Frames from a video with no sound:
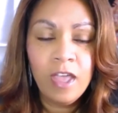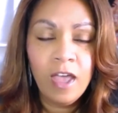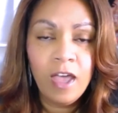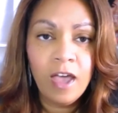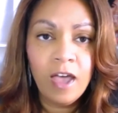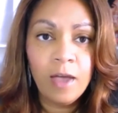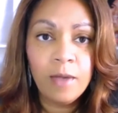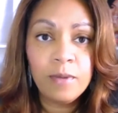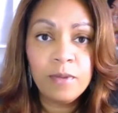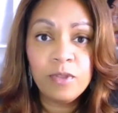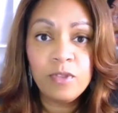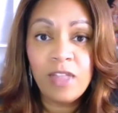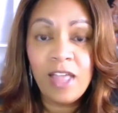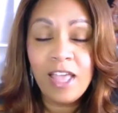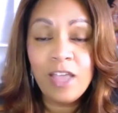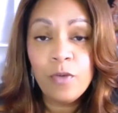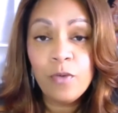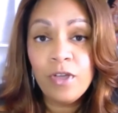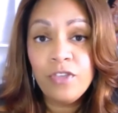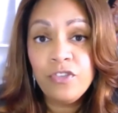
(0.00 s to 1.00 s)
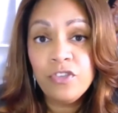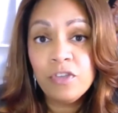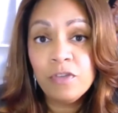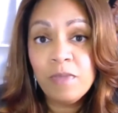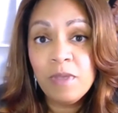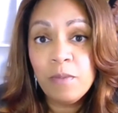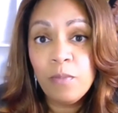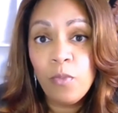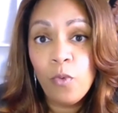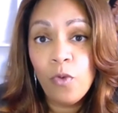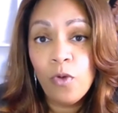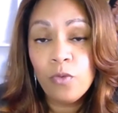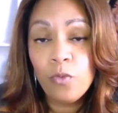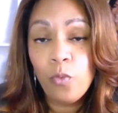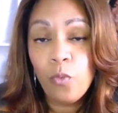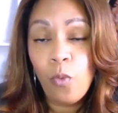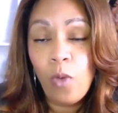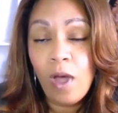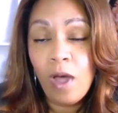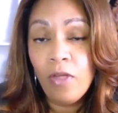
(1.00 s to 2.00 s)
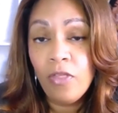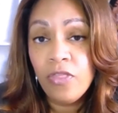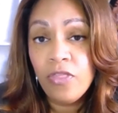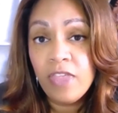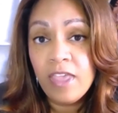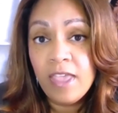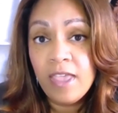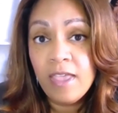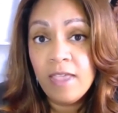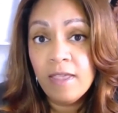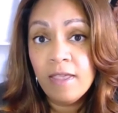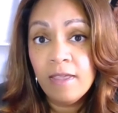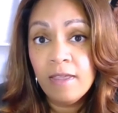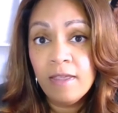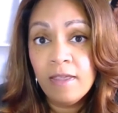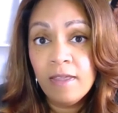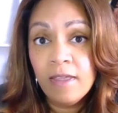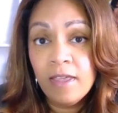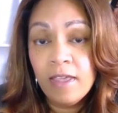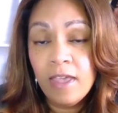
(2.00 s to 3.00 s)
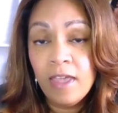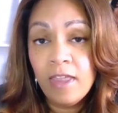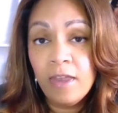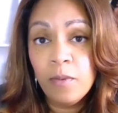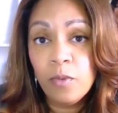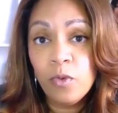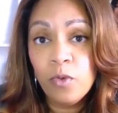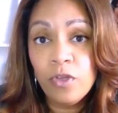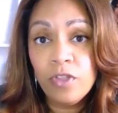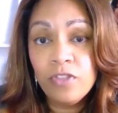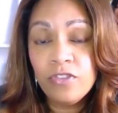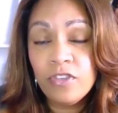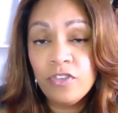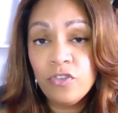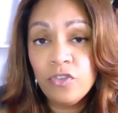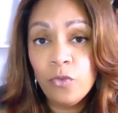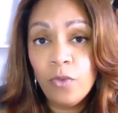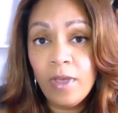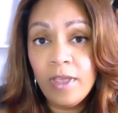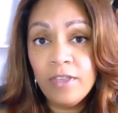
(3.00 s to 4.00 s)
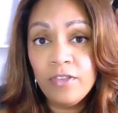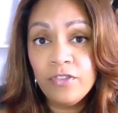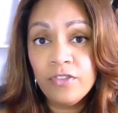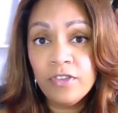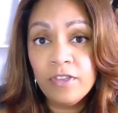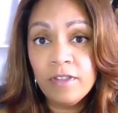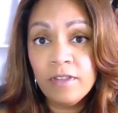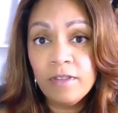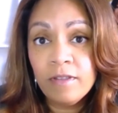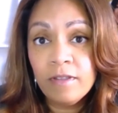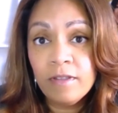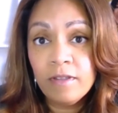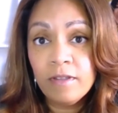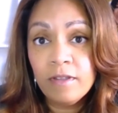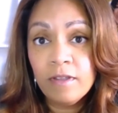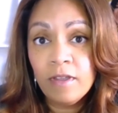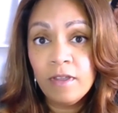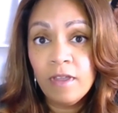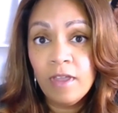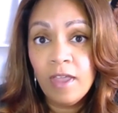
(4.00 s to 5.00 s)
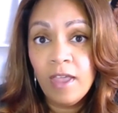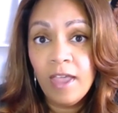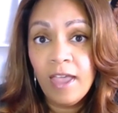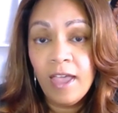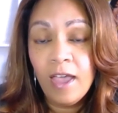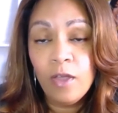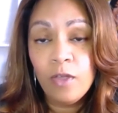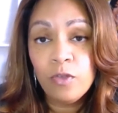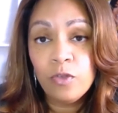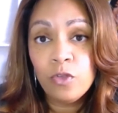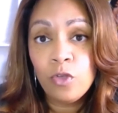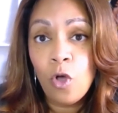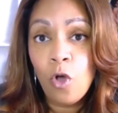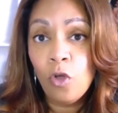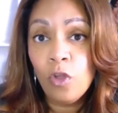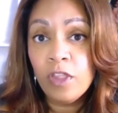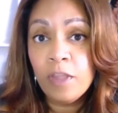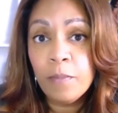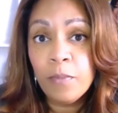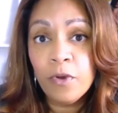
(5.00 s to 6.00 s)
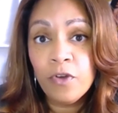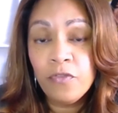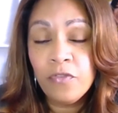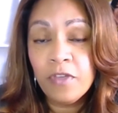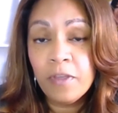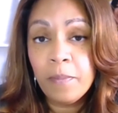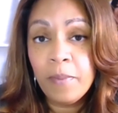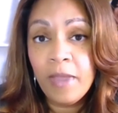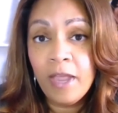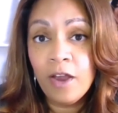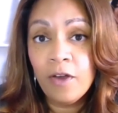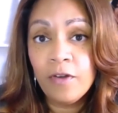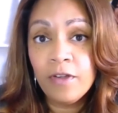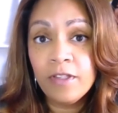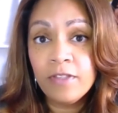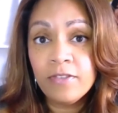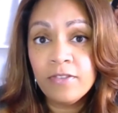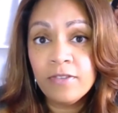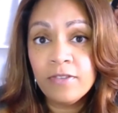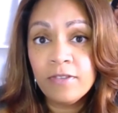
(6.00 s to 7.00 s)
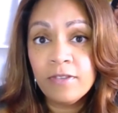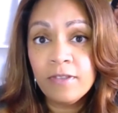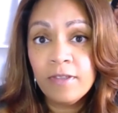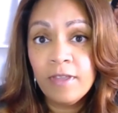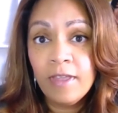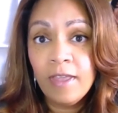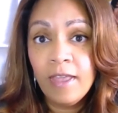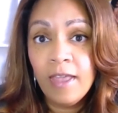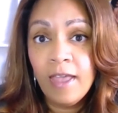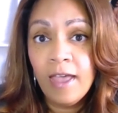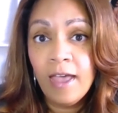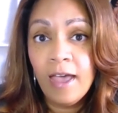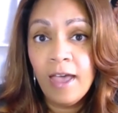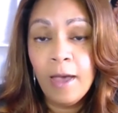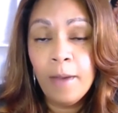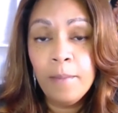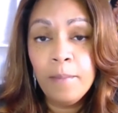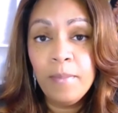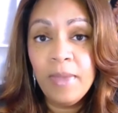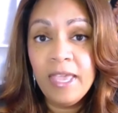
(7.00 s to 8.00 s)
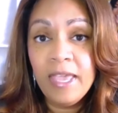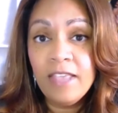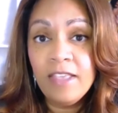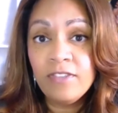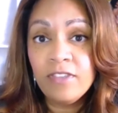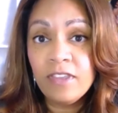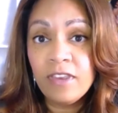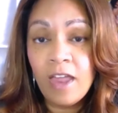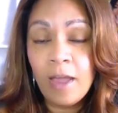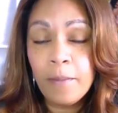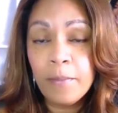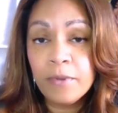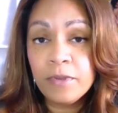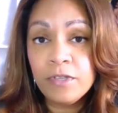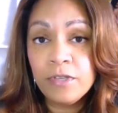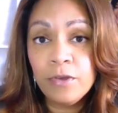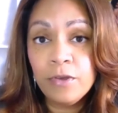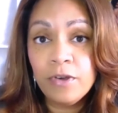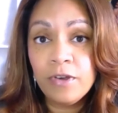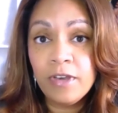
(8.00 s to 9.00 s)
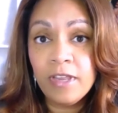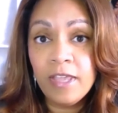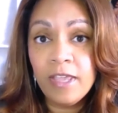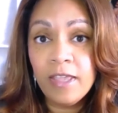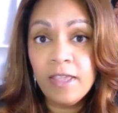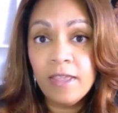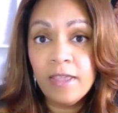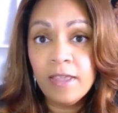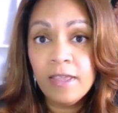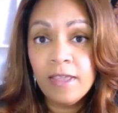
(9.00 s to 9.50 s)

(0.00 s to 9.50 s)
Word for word: uh, likewise, you can be born wealthy in a good situation, totally perfect parents, amazing opportunity,